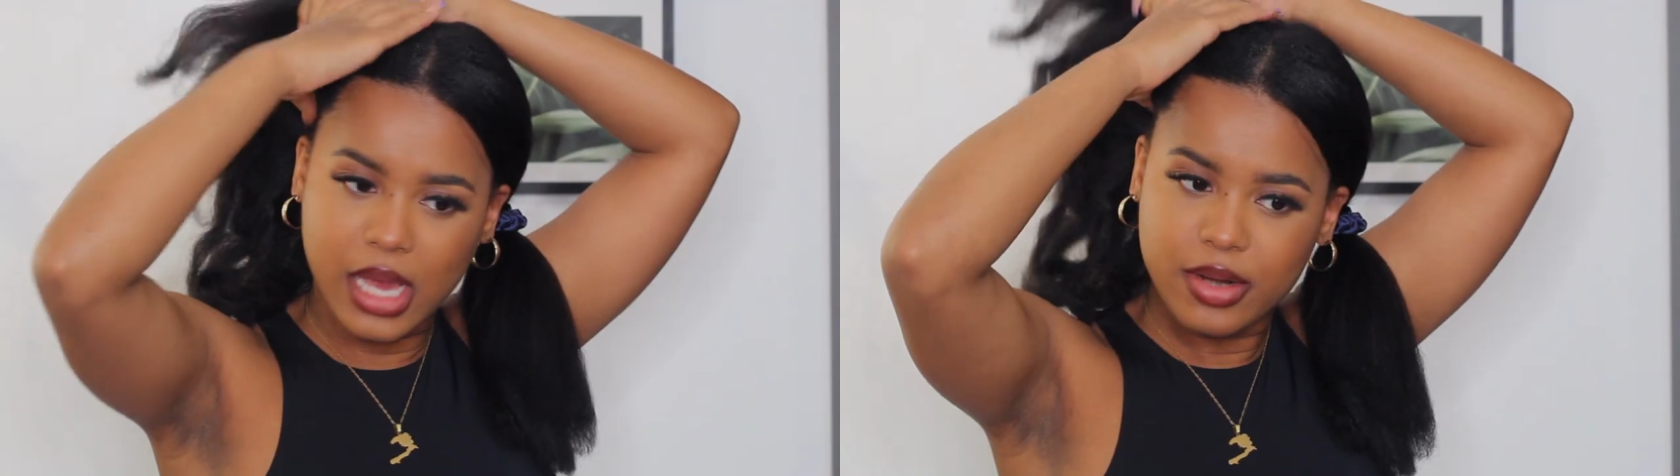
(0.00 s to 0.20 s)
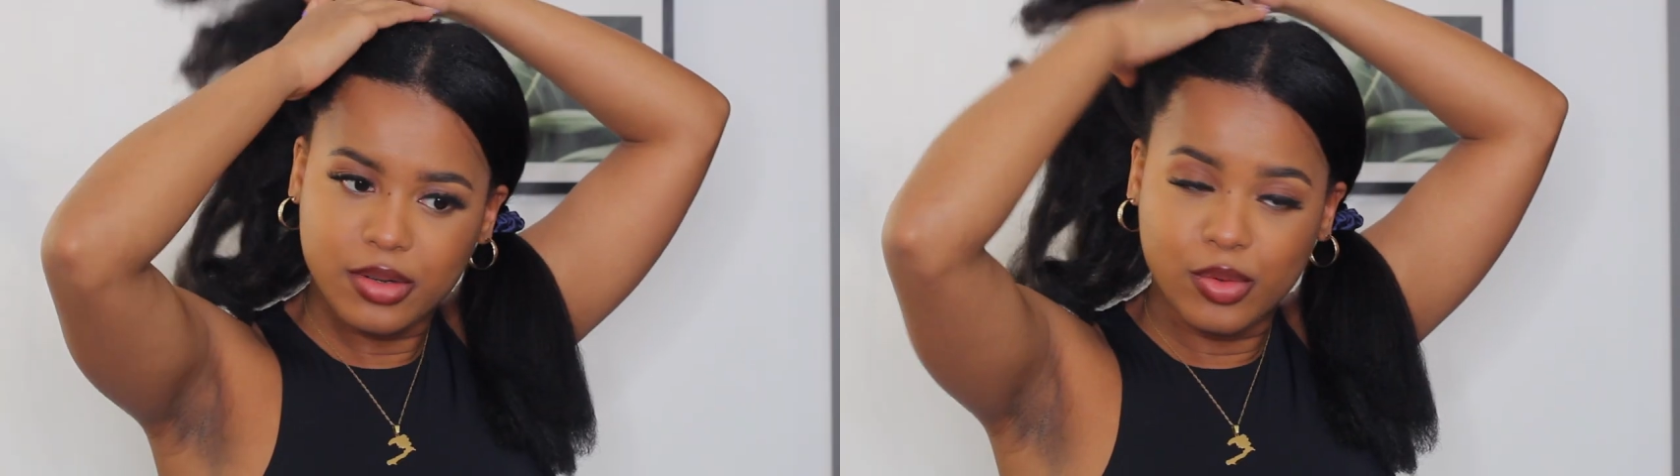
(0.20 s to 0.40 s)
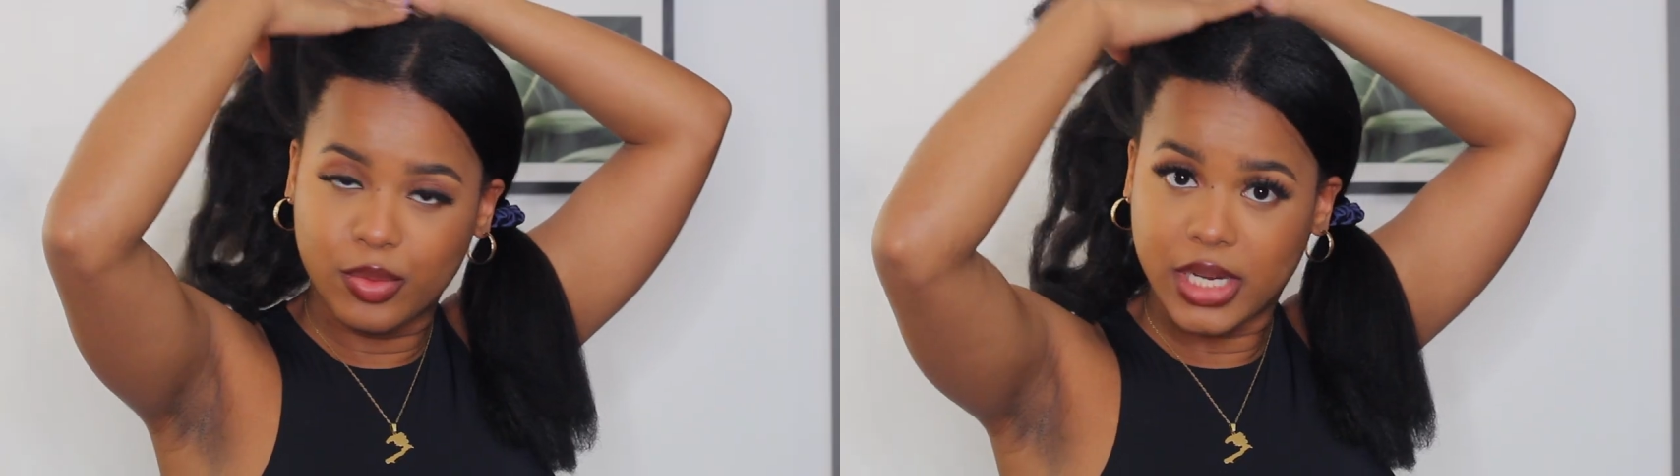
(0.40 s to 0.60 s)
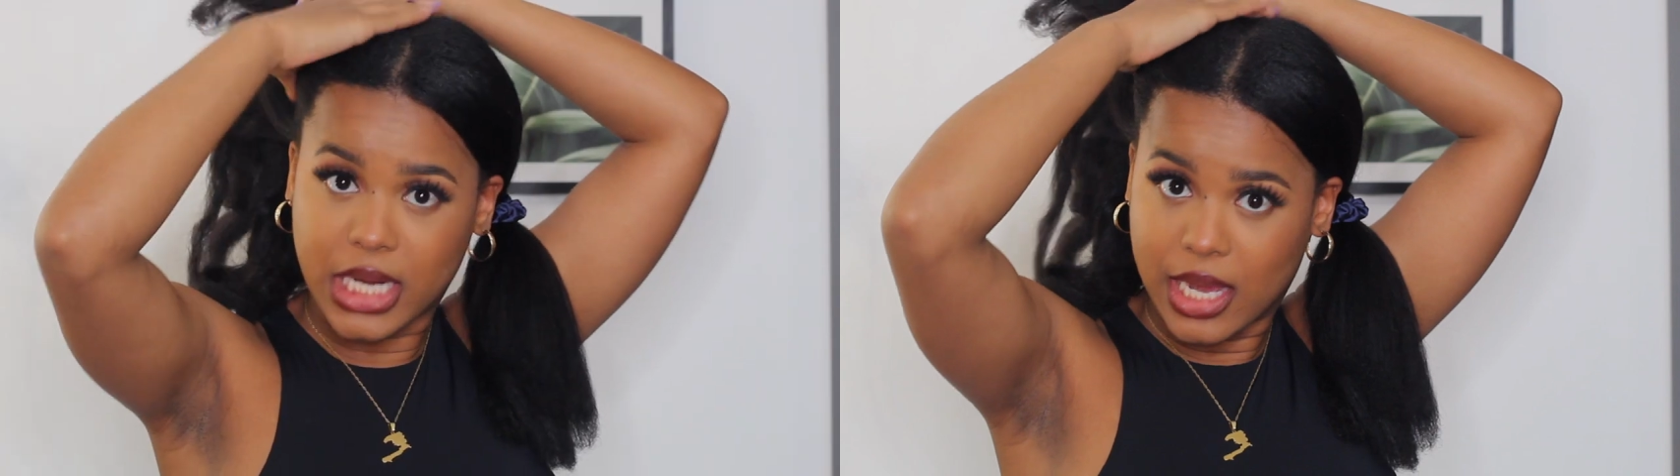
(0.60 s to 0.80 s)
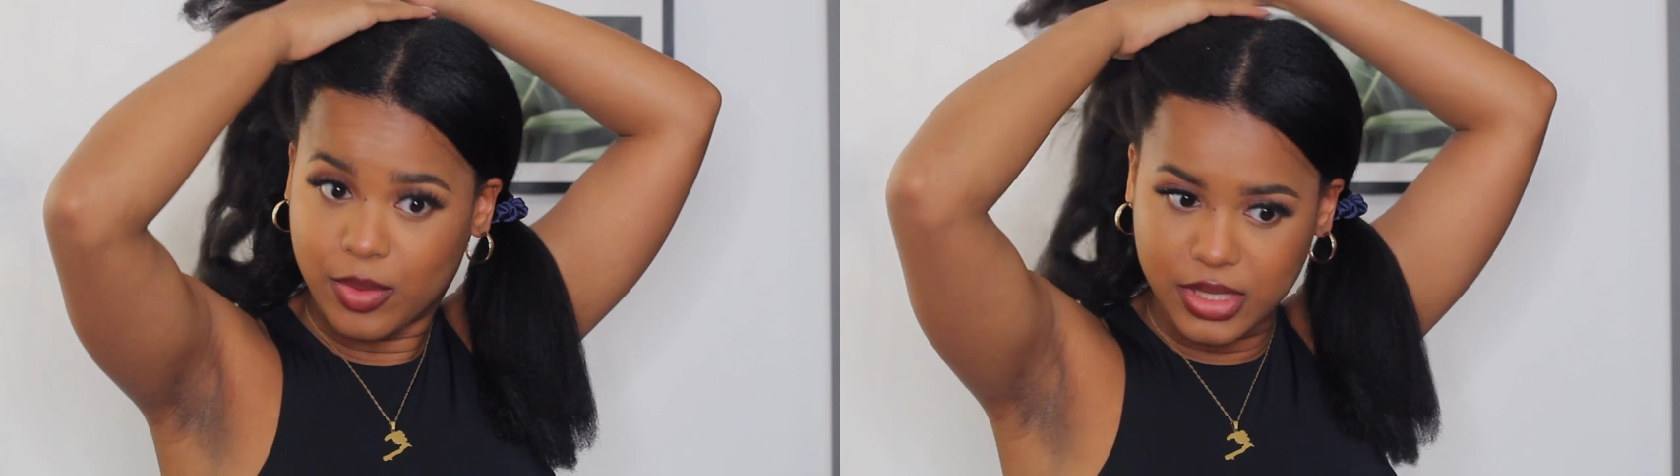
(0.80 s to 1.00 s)
I don't know
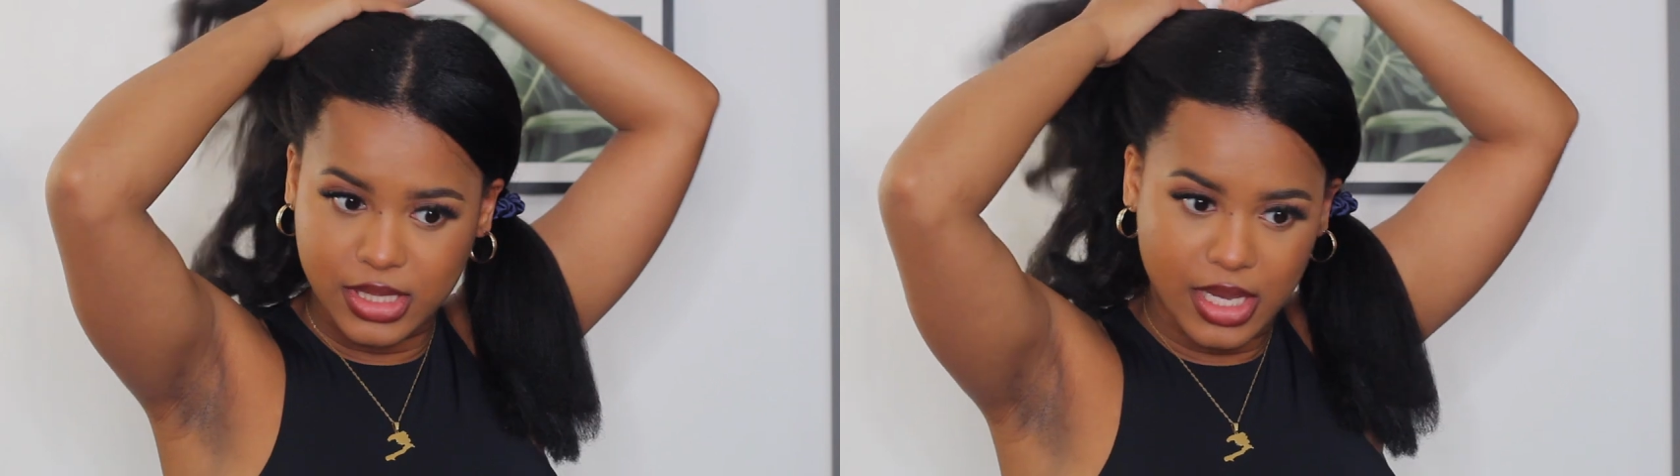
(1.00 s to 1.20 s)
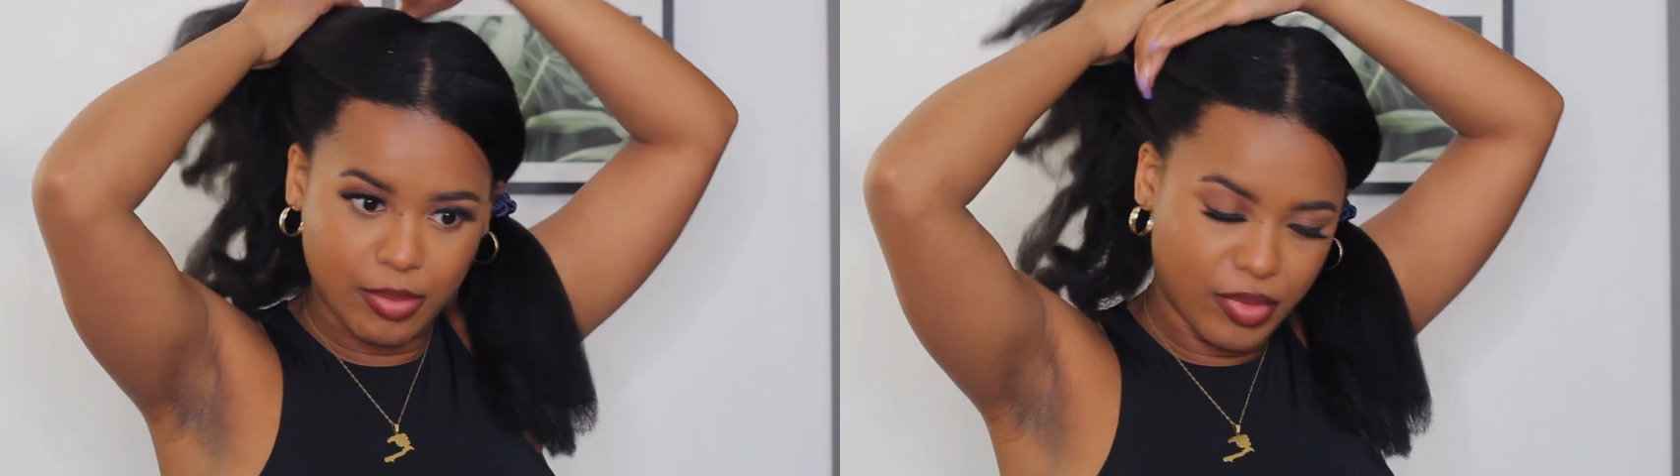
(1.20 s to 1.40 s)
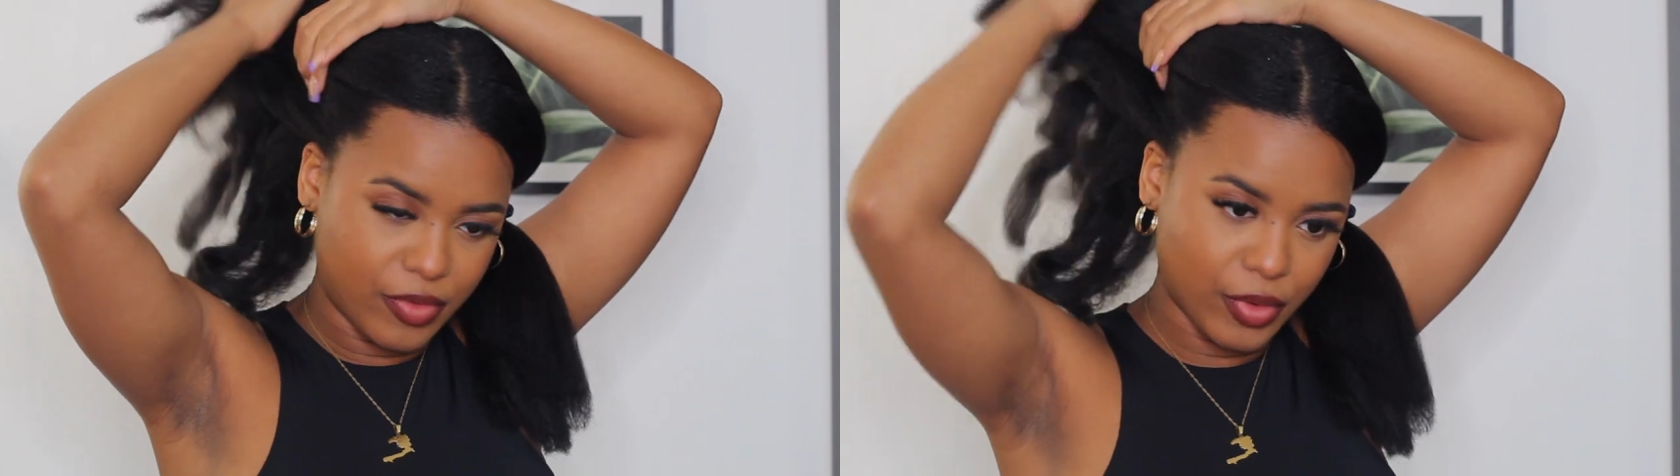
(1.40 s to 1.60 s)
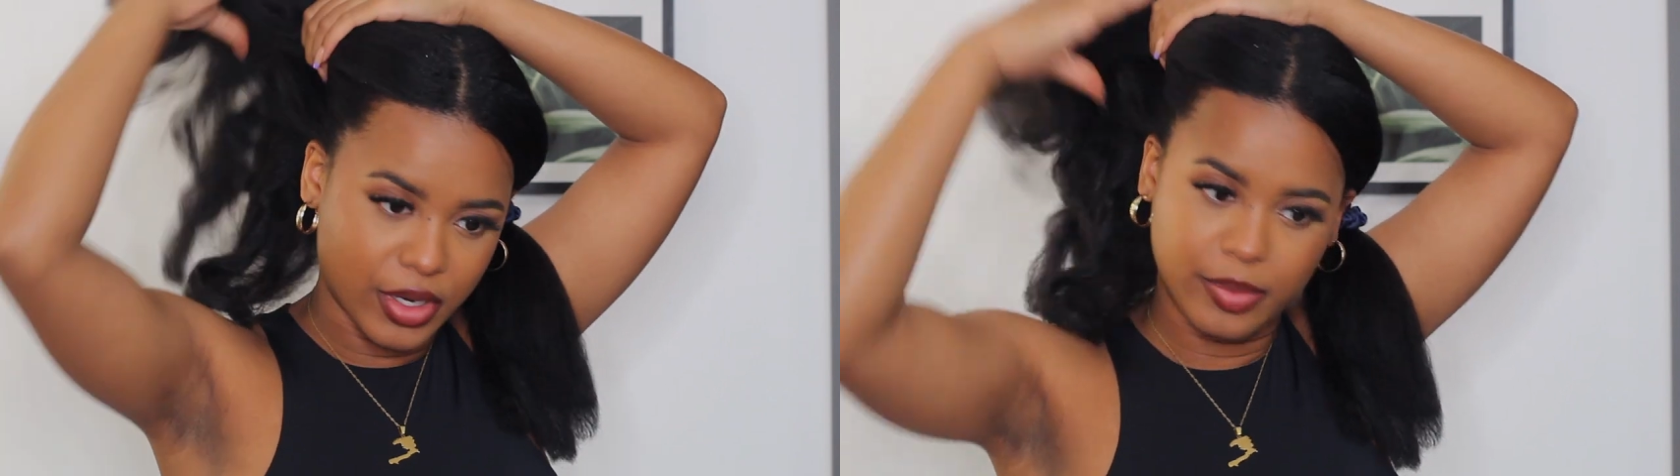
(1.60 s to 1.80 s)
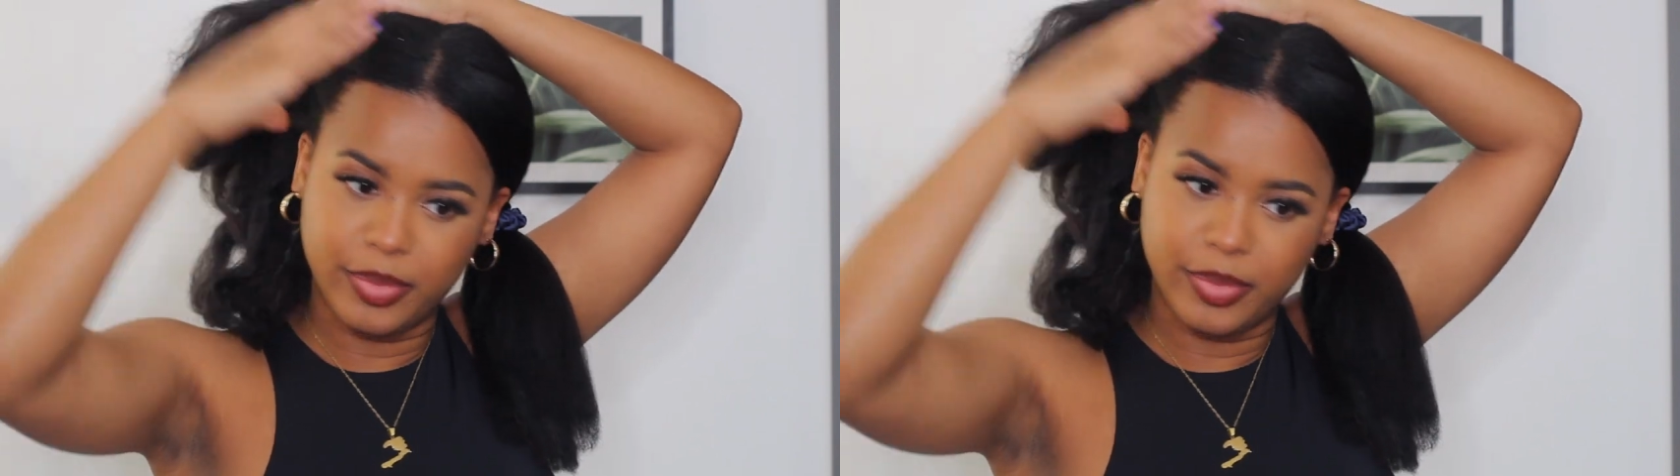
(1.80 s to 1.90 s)
what I was saying before,